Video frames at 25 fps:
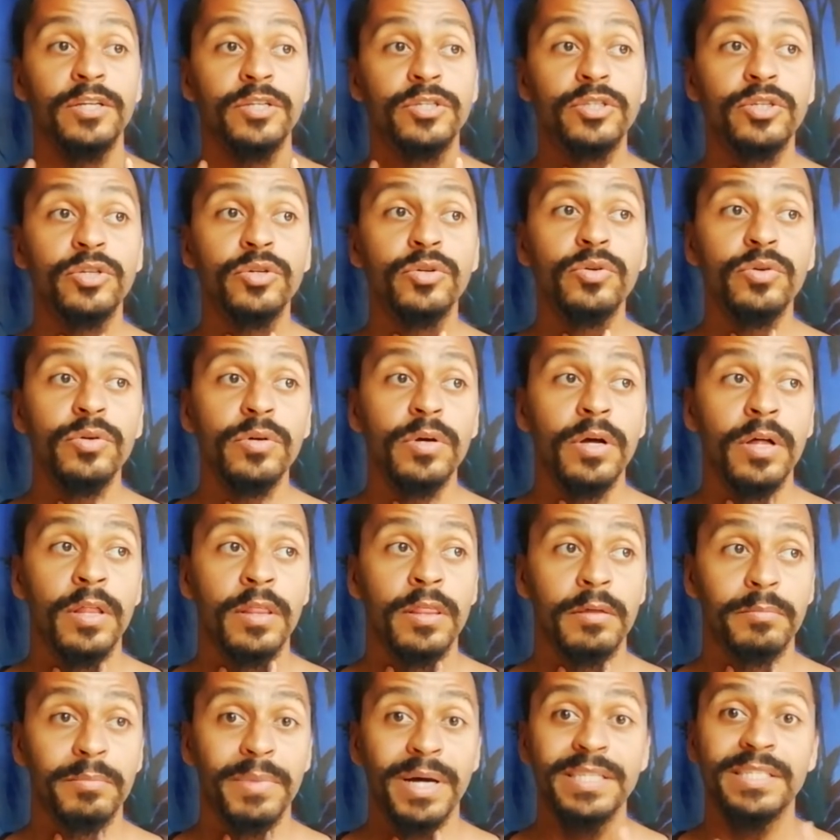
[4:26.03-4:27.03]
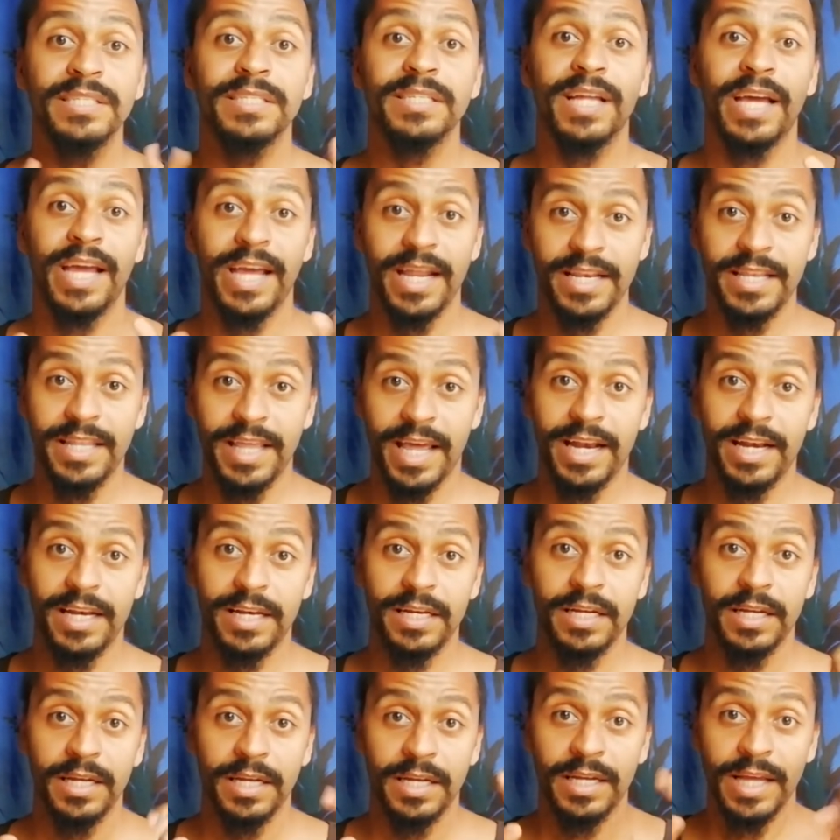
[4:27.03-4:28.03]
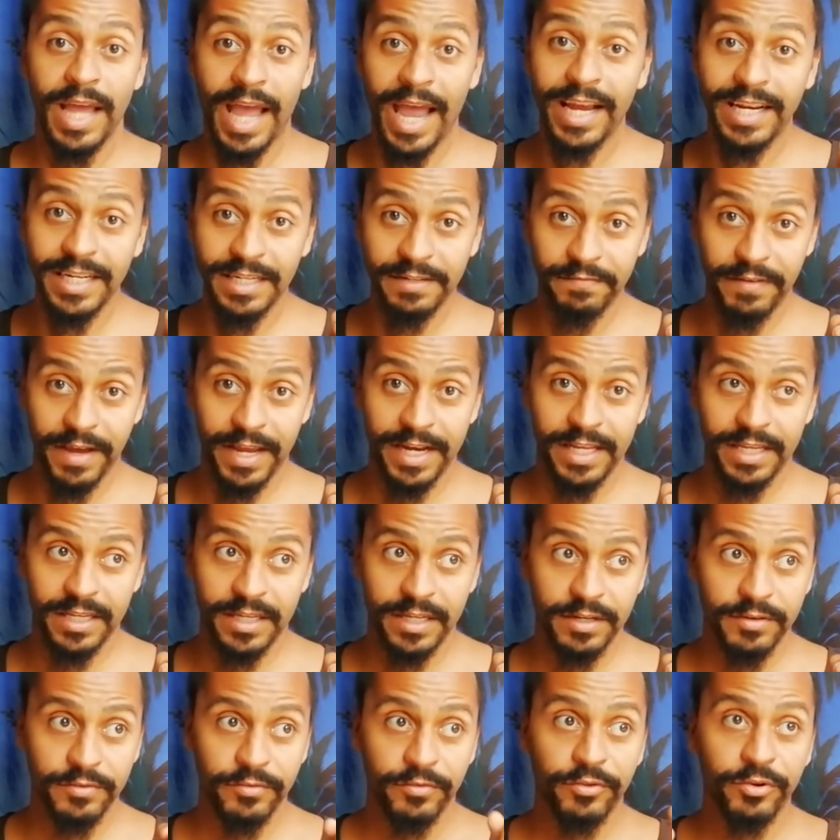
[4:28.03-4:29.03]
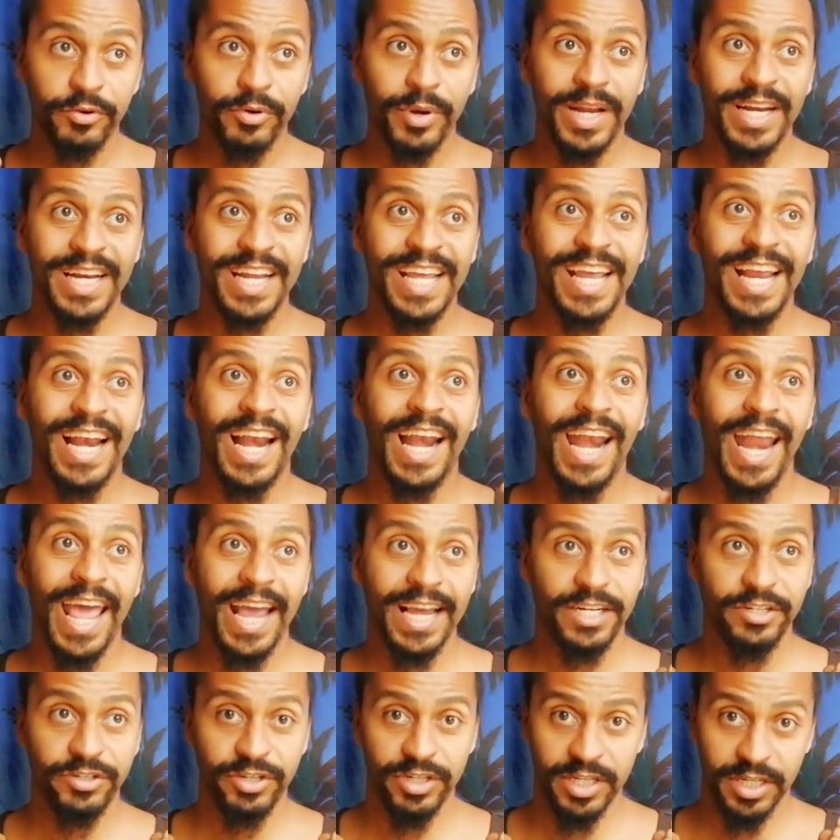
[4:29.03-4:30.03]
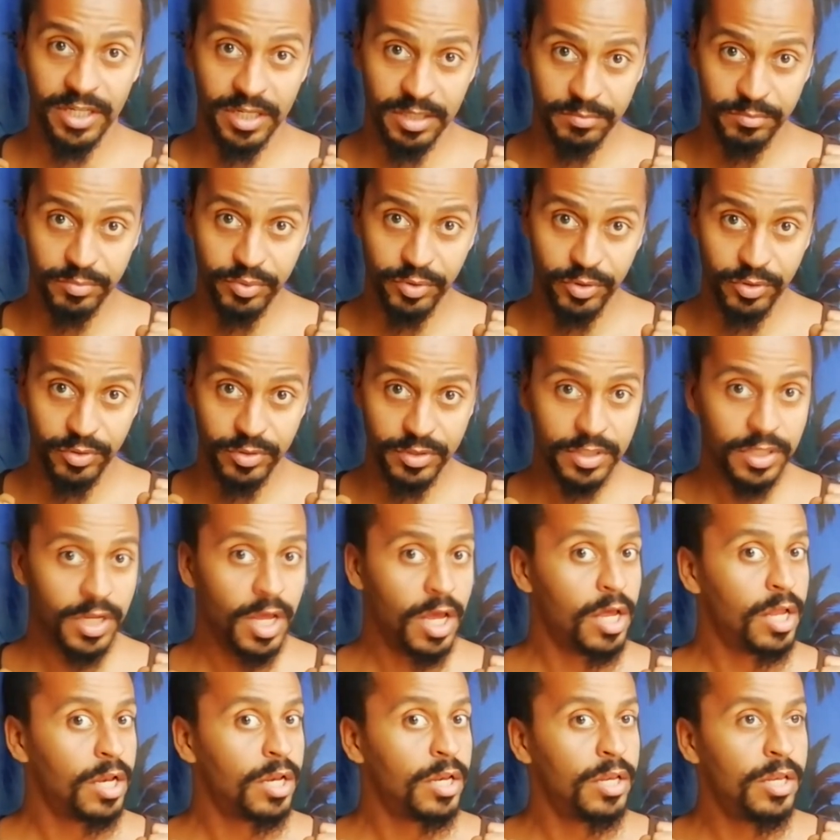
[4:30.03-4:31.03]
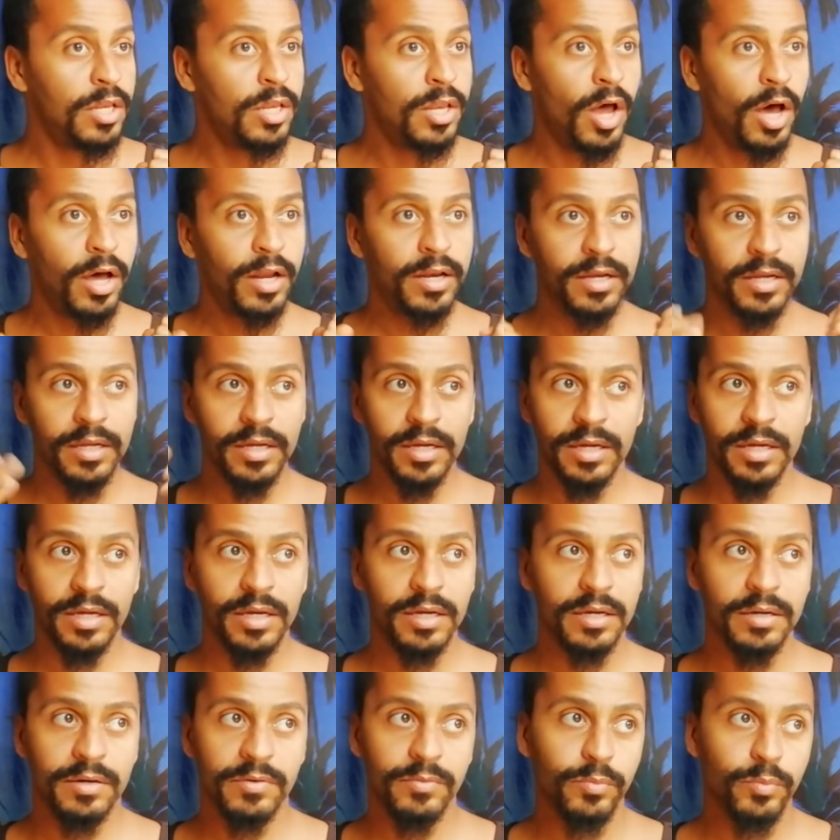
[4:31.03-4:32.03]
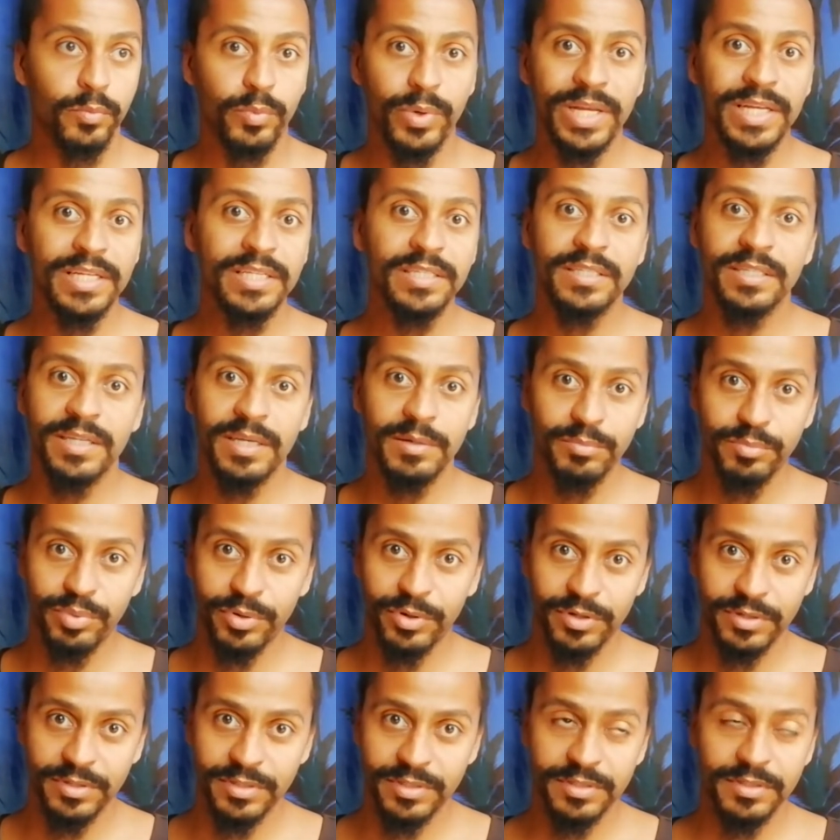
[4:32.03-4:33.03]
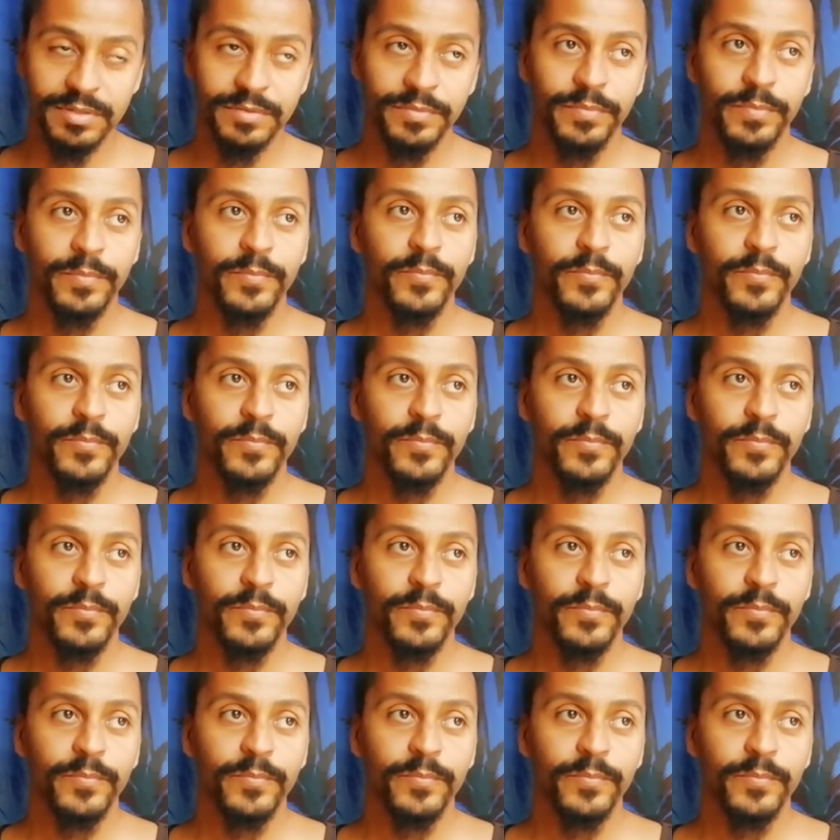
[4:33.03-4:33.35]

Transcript: to the muscle, and then activating it through an electrical impulse, not a wind impulse,